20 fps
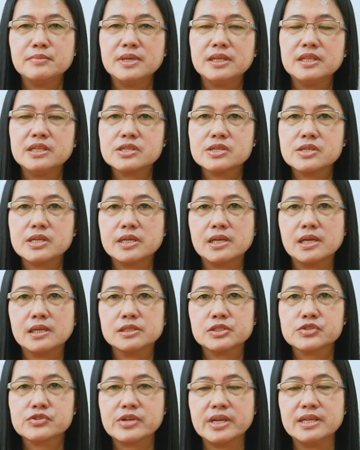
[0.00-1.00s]
ministerial
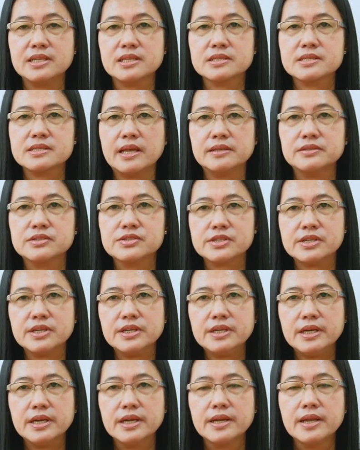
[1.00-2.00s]
training center